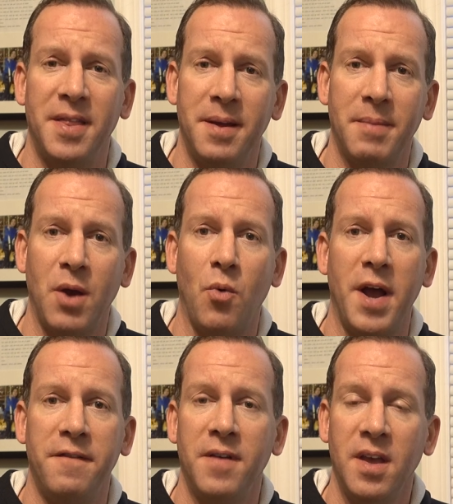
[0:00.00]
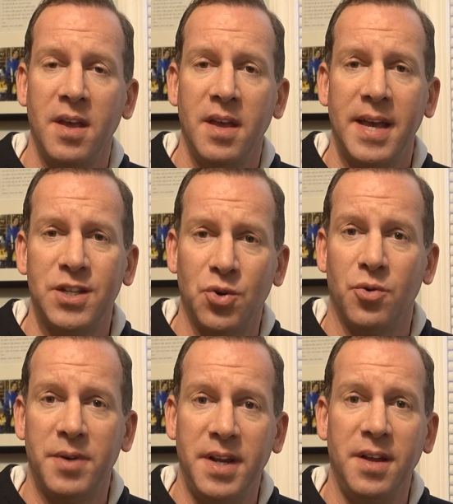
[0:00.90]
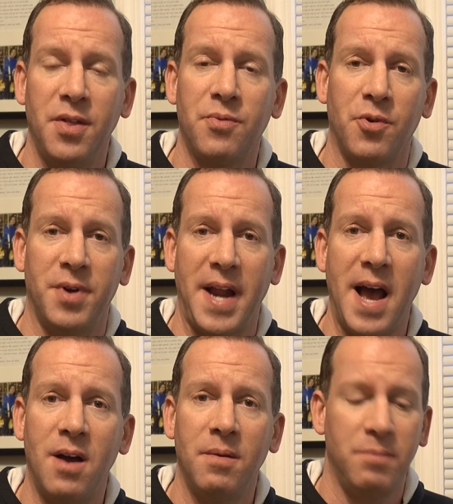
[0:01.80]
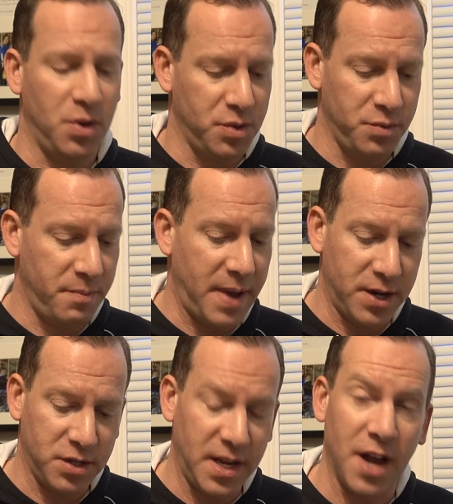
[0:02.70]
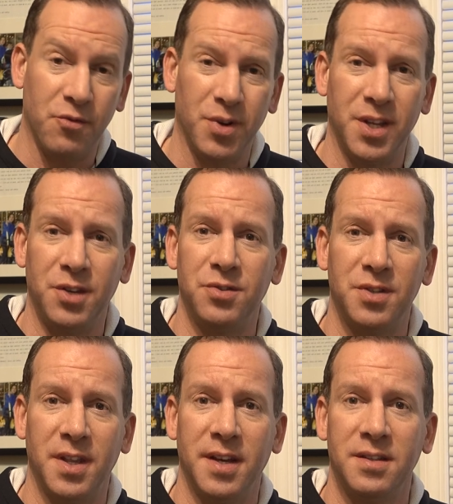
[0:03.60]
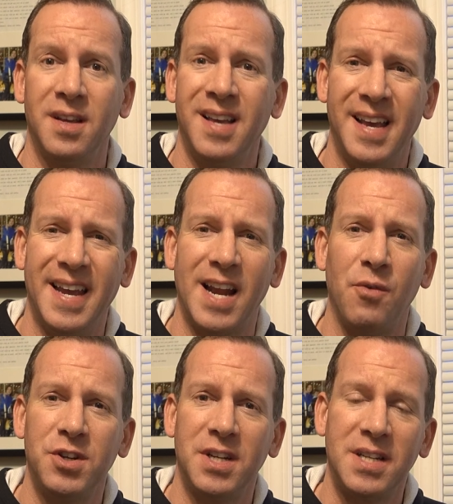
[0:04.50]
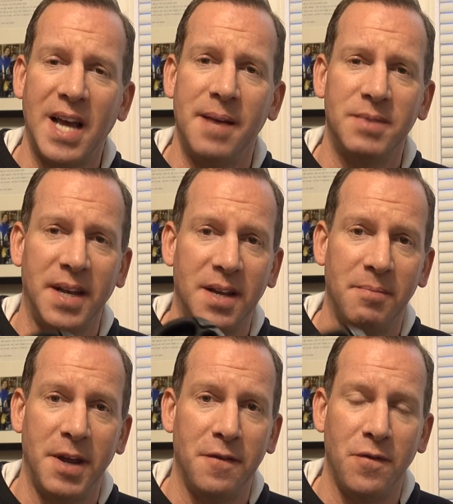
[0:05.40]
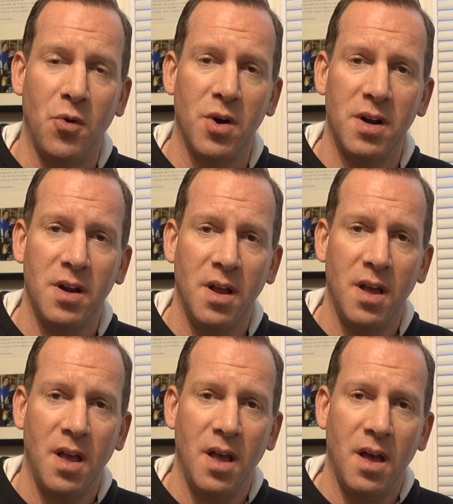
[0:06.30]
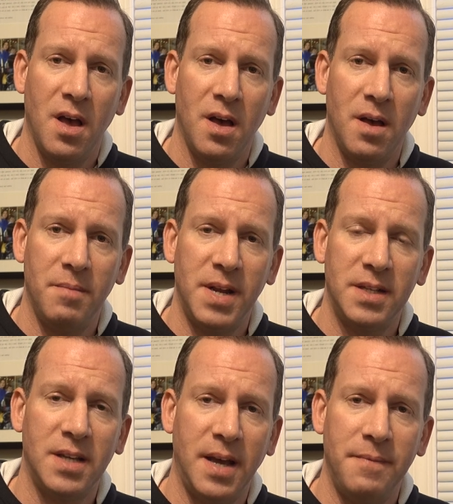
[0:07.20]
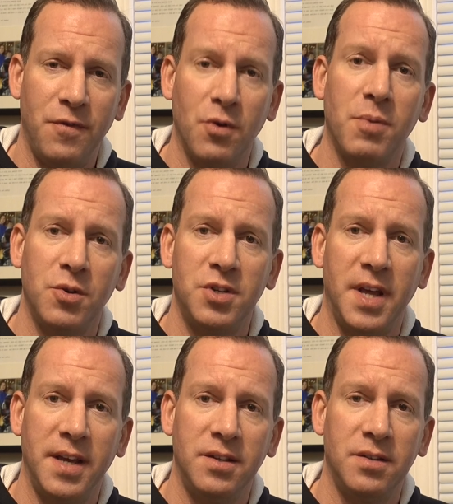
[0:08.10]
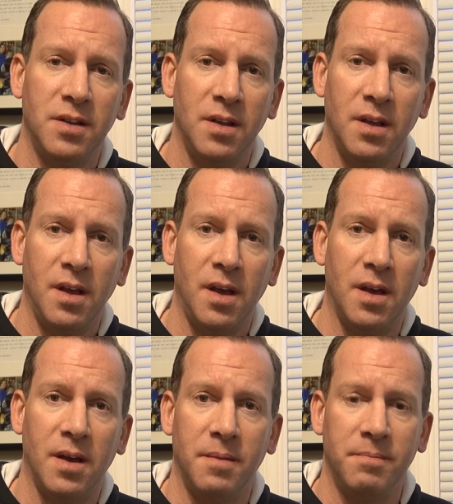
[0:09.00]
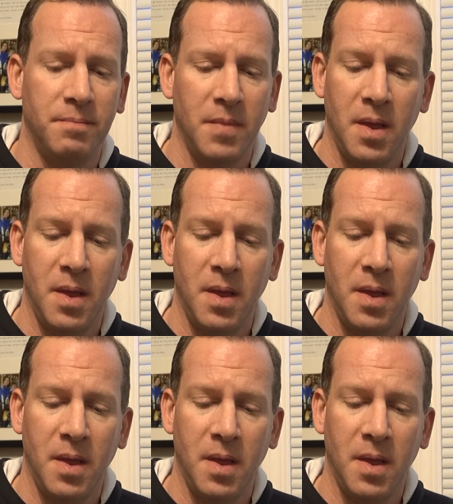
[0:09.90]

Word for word: but I think my wife has already thrown it out because we've actually gotten really used to this. Again, I wish at times I could make four um, at a time, four poached eggs. Um,